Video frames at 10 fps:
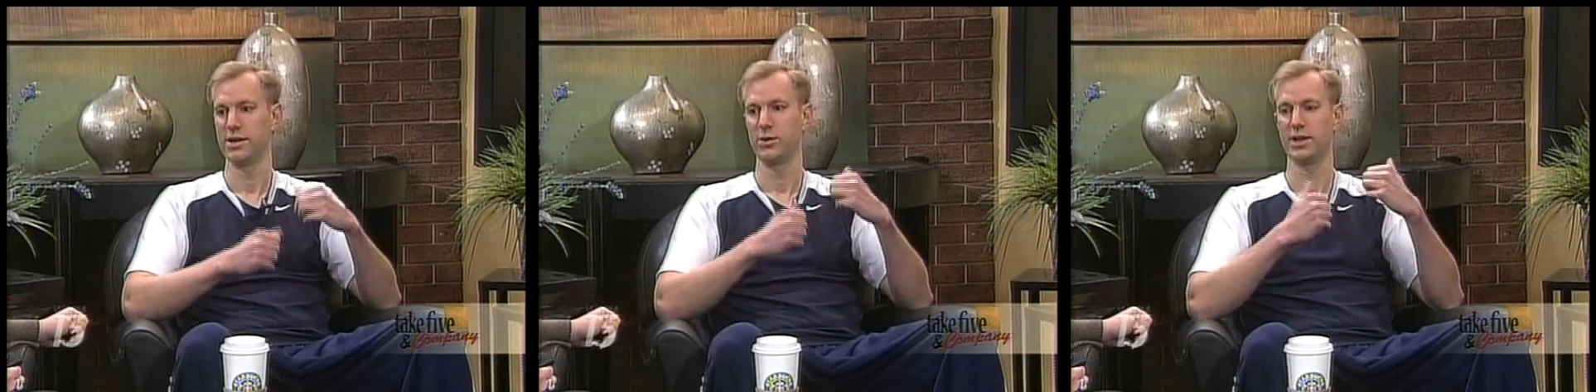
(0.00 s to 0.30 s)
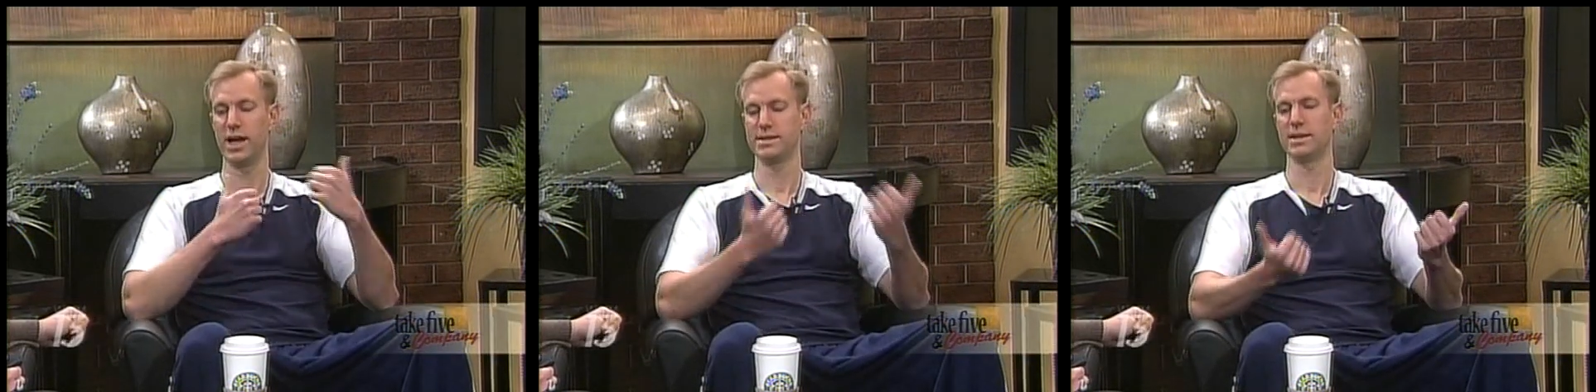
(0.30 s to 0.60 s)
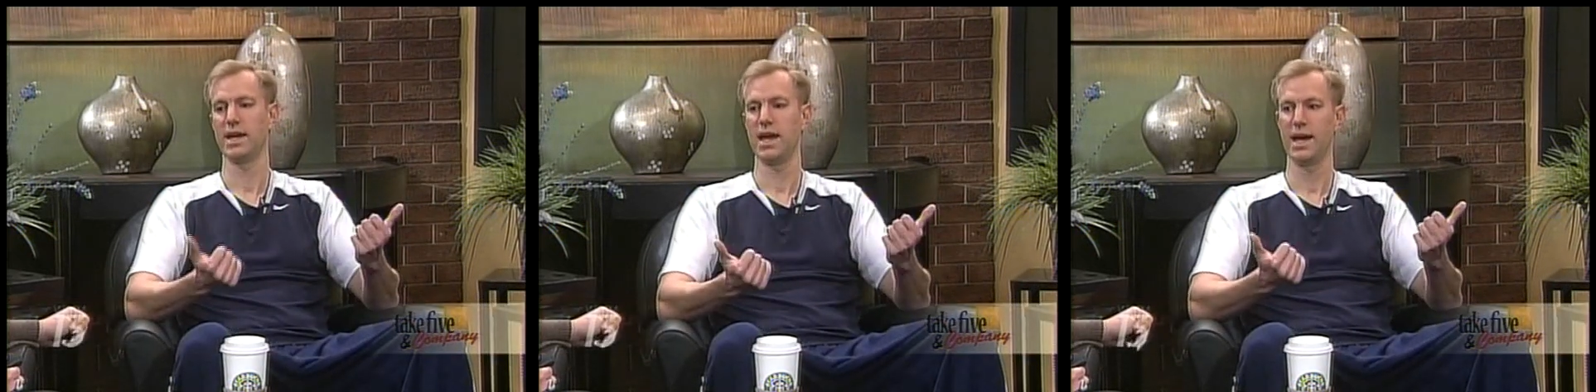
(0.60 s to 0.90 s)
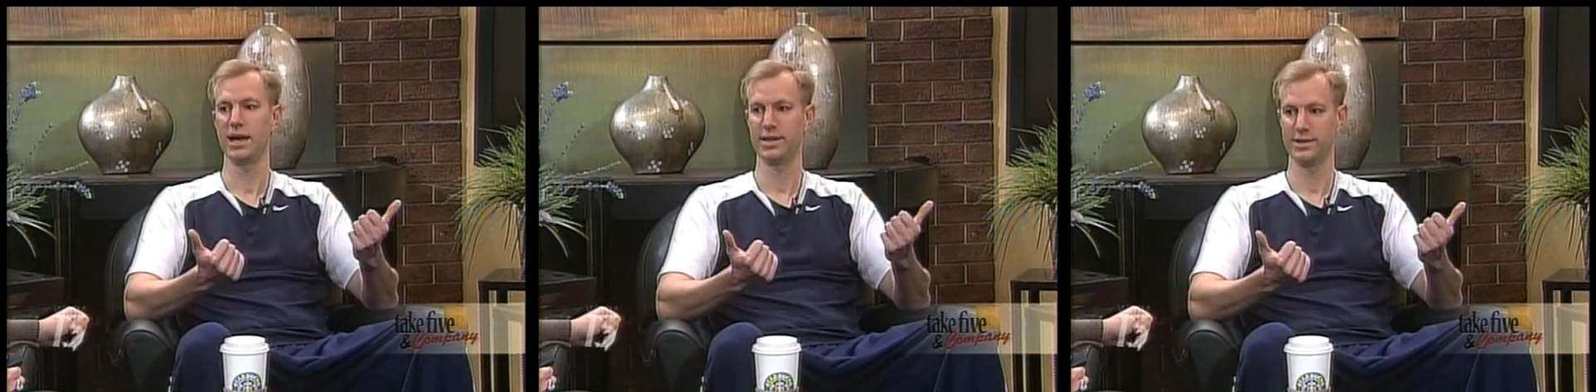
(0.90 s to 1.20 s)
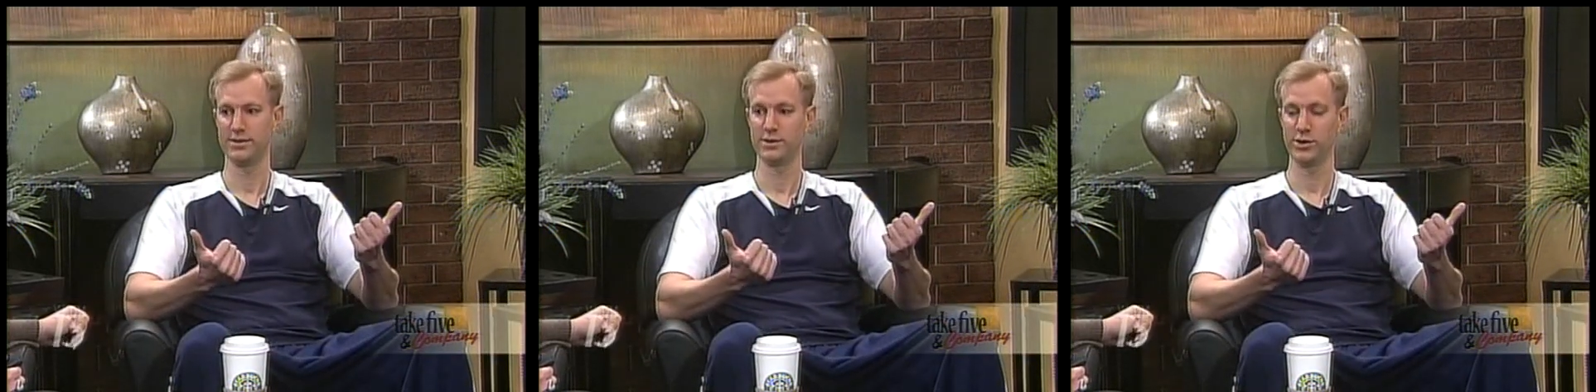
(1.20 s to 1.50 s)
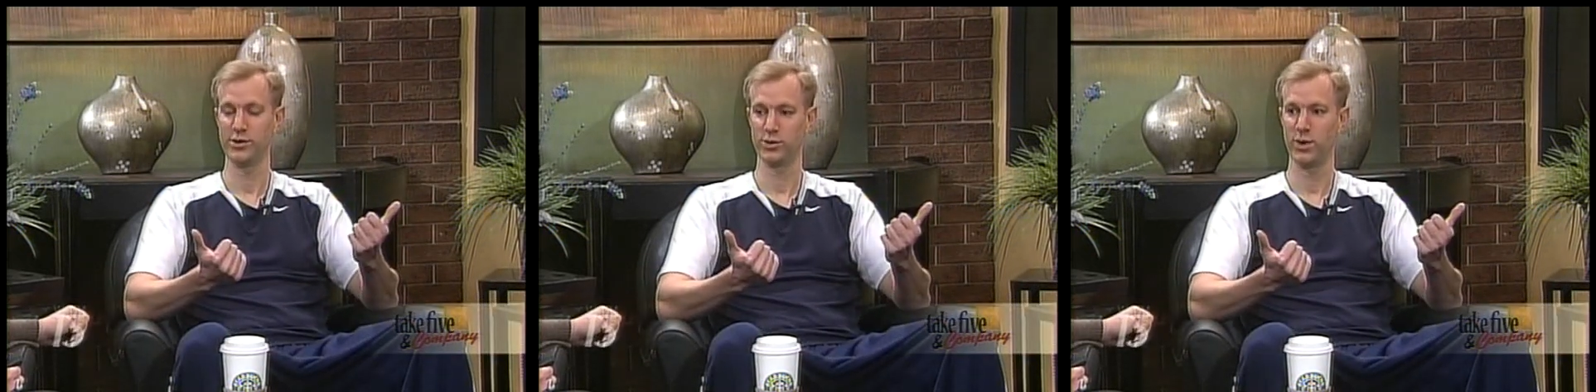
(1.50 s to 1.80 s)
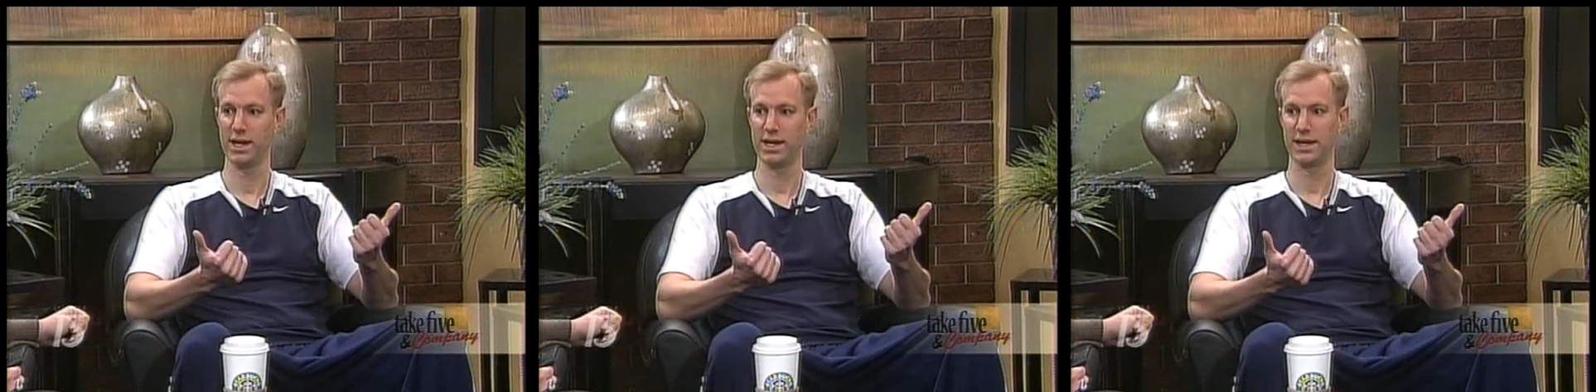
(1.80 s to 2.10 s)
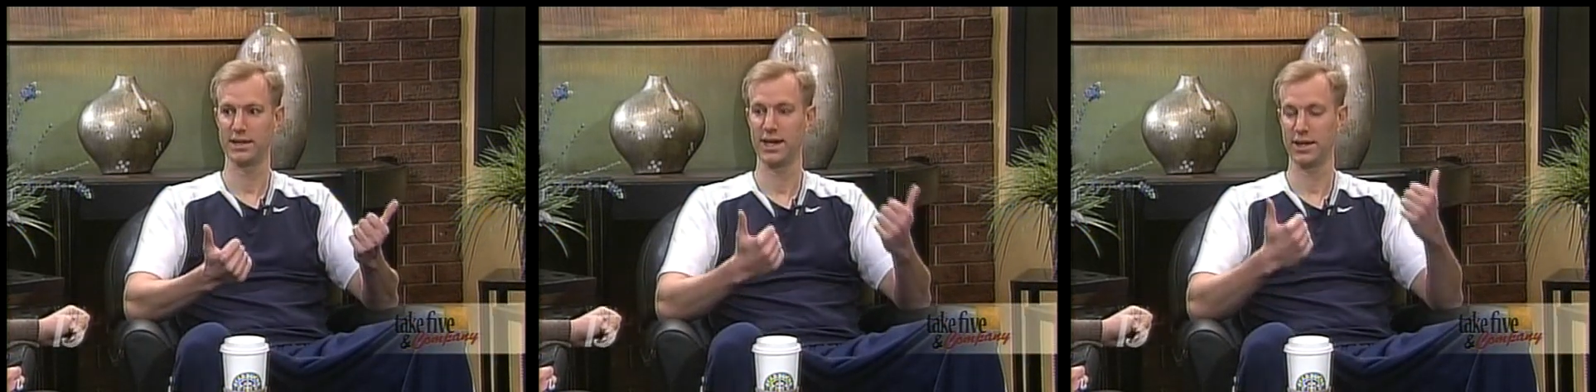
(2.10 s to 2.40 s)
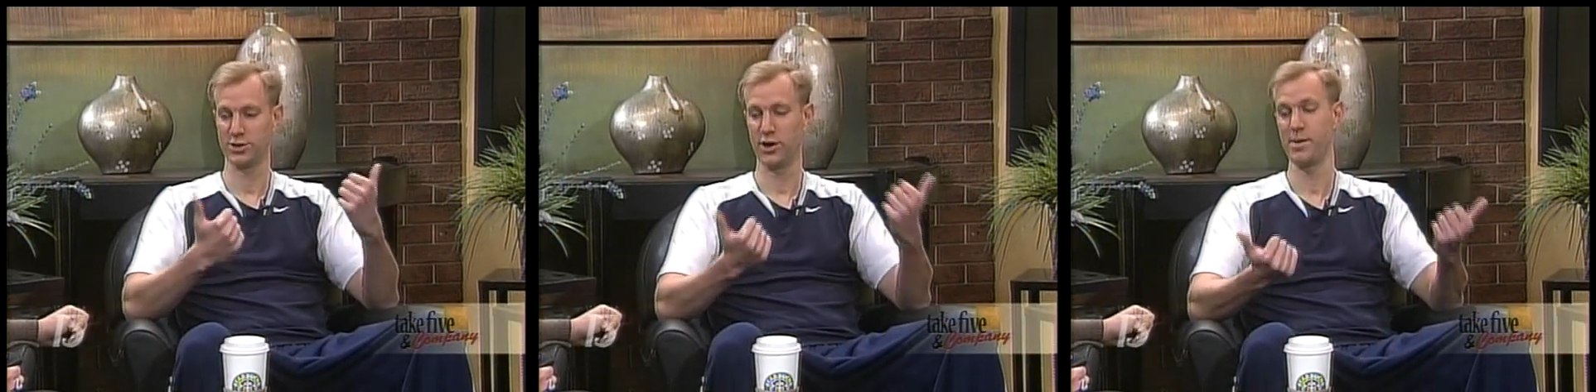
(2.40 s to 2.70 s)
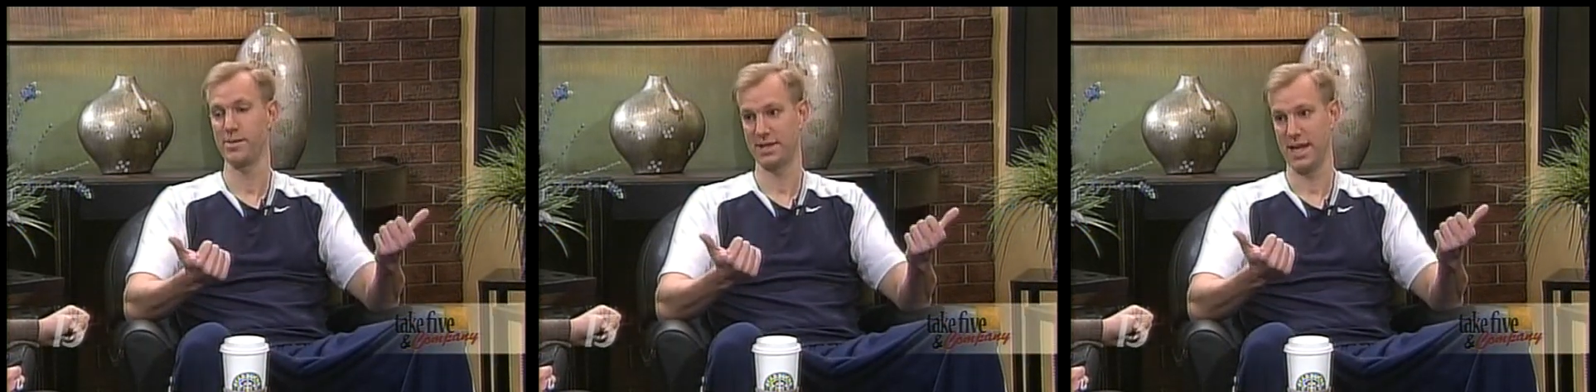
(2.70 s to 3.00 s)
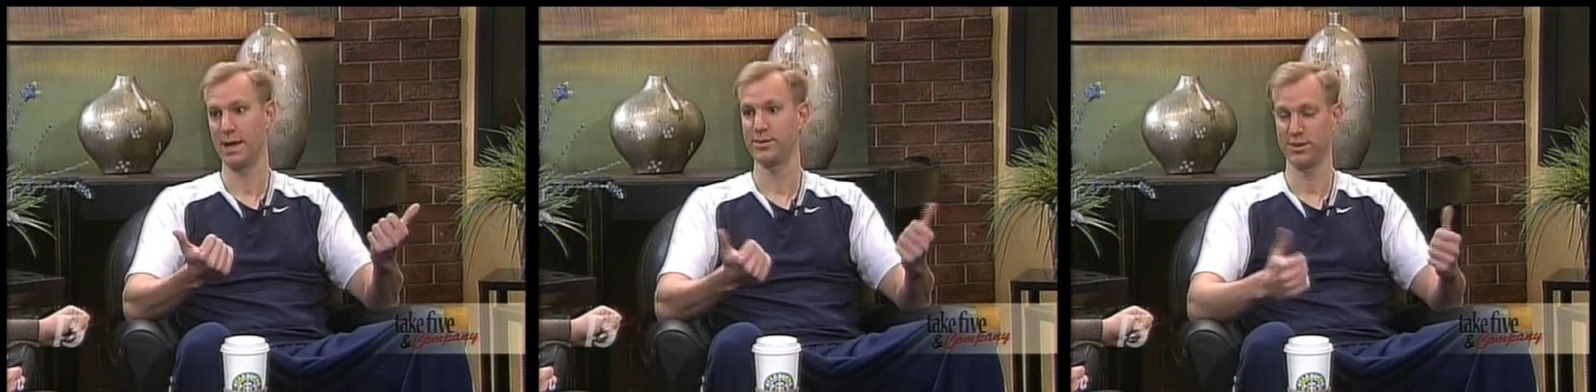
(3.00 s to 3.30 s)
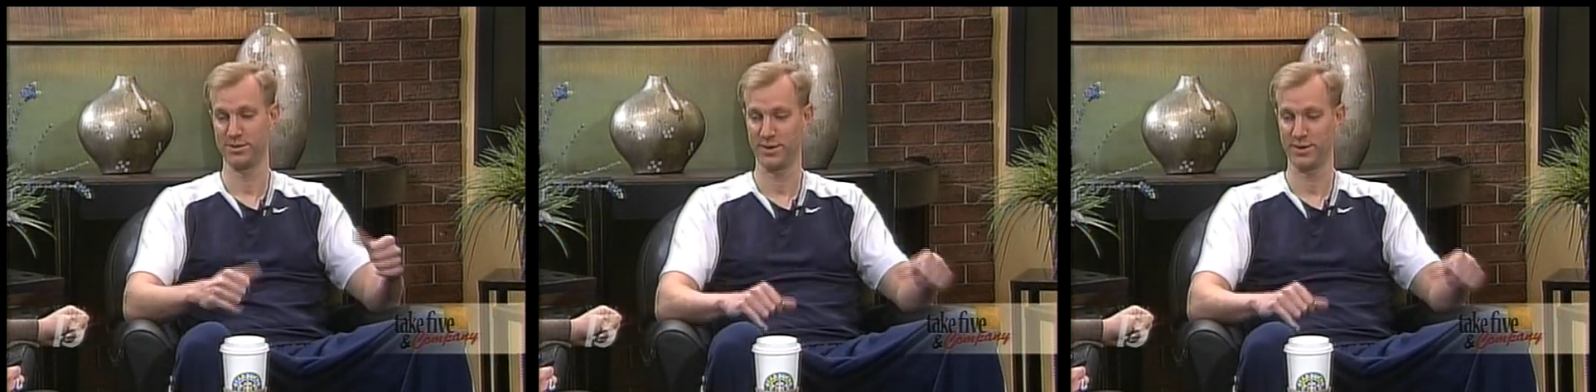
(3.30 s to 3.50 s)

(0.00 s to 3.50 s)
realizing, hey, I can lose weight and I can take control of my metabolism.